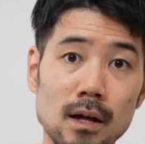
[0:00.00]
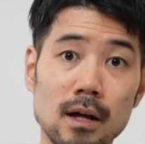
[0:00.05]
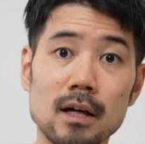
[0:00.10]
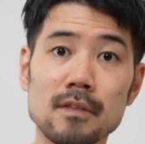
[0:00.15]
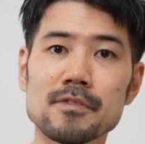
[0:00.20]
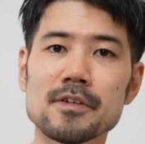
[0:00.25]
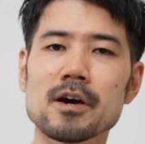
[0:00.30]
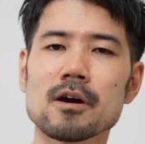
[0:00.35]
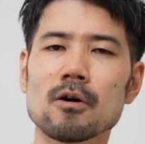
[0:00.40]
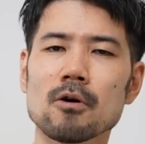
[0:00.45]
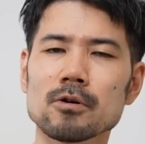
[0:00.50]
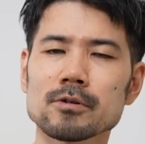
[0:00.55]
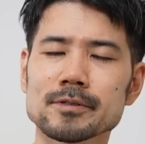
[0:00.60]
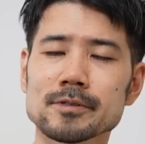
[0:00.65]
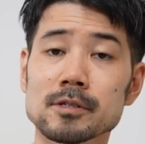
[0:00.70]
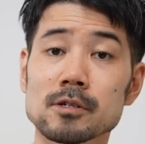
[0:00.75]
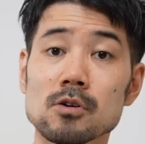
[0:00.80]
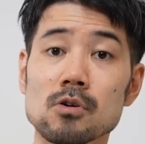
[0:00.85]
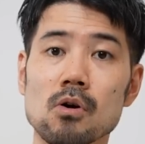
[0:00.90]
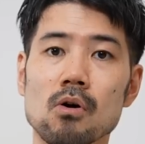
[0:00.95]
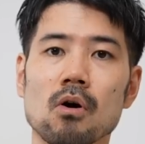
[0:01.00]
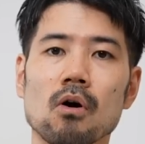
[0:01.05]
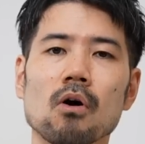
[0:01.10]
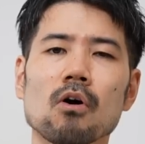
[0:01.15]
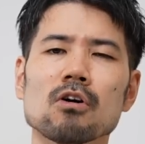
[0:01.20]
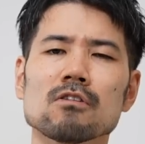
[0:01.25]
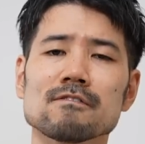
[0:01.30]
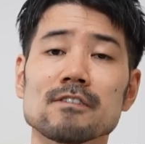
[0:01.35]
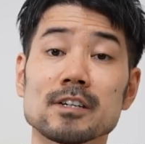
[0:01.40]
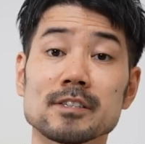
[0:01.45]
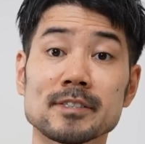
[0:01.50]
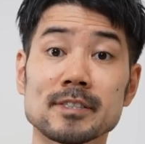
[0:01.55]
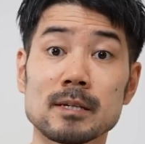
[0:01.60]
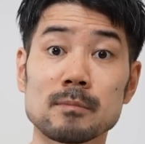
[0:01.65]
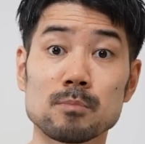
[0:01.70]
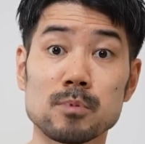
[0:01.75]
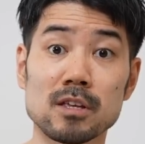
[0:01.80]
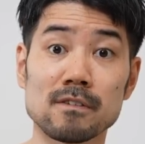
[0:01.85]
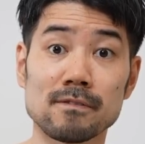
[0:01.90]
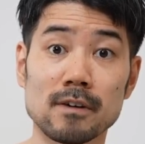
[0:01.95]
And they also
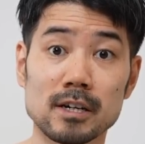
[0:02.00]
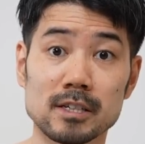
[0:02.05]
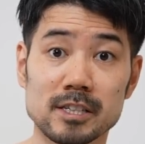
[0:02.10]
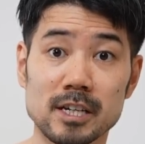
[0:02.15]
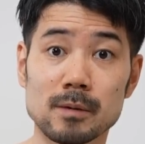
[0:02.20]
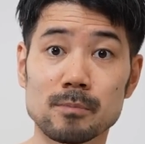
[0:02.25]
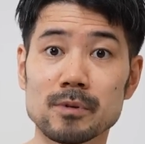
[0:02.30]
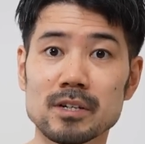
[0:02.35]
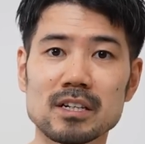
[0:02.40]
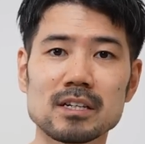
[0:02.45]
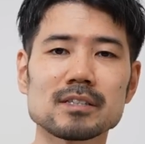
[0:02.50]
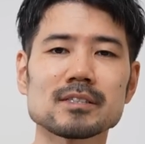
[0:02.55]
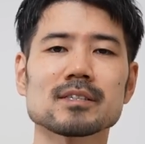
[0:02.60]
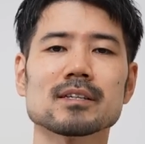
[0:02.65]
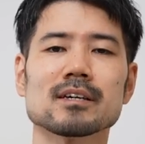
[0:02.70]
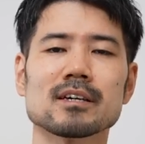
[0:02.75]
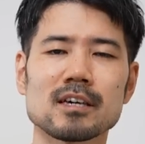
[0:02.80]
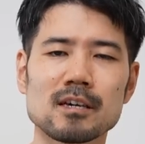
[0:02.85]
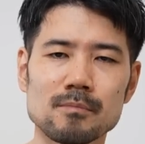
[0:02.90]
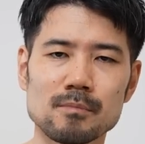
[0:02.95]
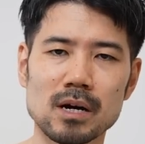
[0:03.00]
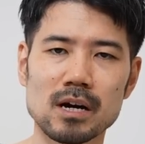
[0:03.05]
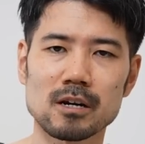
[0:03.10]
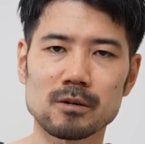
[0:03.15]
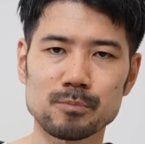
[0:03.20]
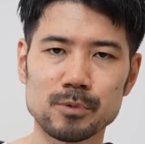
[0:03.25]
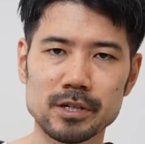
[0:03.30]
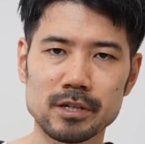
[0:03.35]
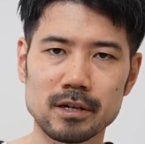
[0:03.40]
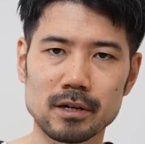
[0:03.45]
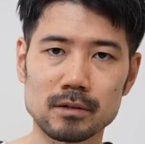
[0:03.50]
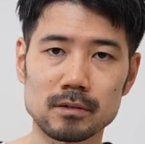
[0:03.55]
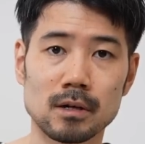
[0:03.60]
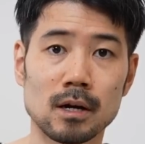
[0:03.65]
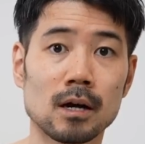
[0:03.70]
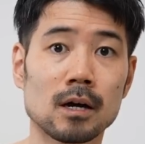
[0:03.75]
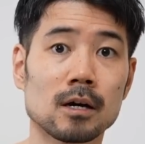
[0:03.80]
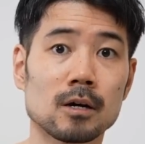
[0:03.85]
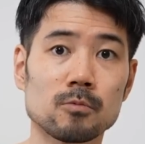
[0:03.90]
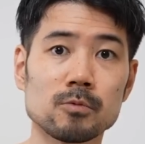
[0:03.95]
oversimplify Japanese, in my opinion,
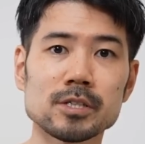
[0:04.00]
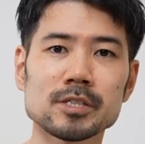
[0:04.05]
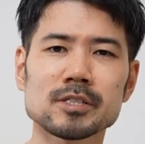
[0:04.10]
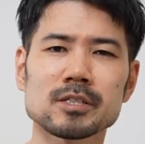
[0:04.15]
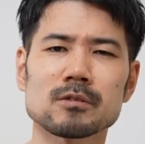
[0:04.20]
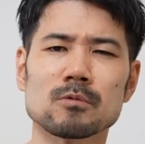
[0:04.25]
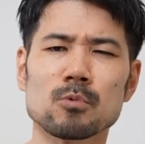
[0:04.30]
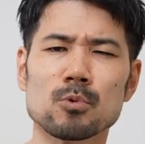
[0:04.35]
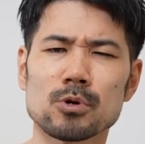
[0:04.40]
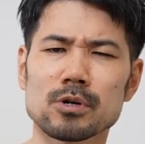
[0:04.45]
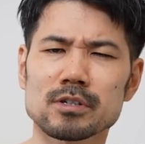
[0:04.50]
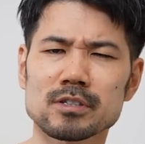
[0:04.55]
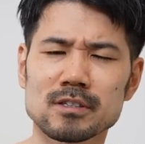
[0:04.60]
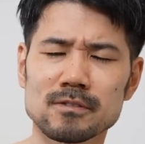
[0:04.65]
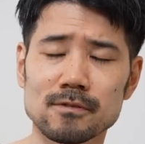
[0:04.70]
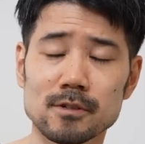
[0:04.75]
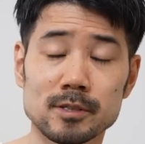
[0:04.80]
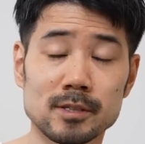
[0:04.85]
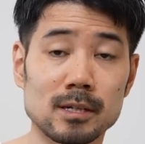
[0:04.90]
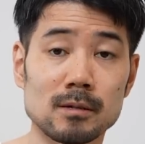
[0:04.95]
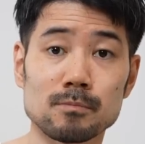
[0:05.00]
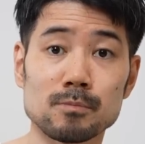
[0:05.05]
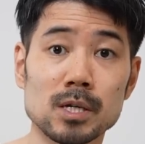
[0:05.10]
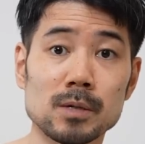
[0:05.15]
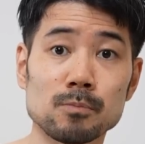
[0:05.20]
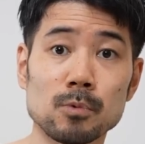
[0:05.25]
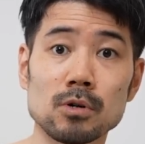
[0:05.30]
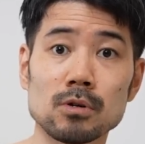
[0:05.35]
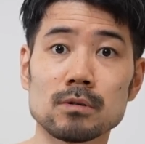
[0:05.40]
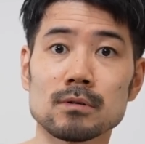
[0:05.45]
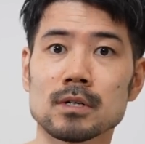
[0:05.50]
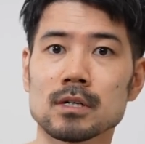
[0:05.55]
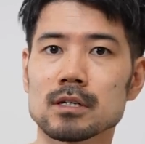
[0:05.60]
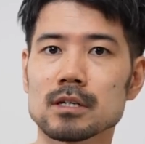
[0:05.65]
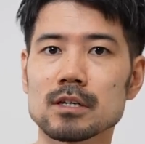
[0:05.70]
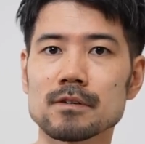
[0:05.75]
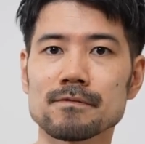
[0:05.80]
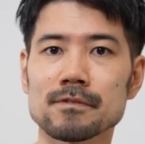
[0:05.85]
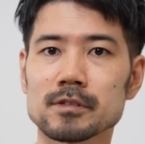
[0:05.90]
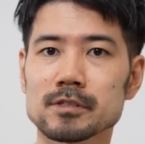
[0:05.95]
which works for some people
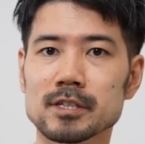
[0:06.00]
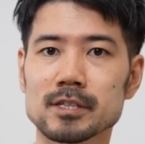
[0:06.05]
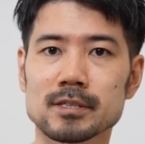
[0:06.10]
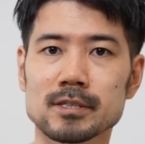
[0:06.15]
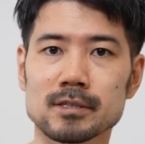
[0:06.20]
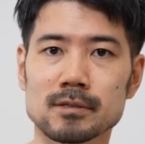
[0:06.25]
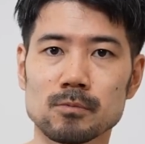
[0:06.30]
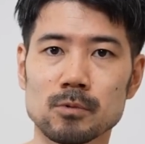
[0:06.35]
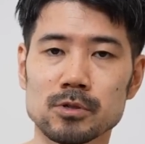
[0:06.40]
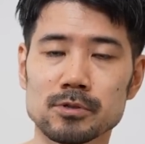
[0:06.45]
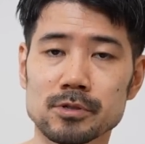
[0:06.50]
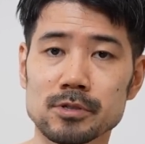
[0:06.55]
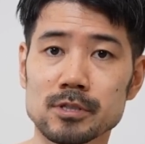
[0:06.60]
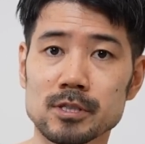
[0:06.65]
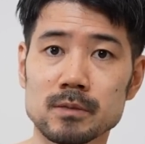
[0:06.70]
if you just want to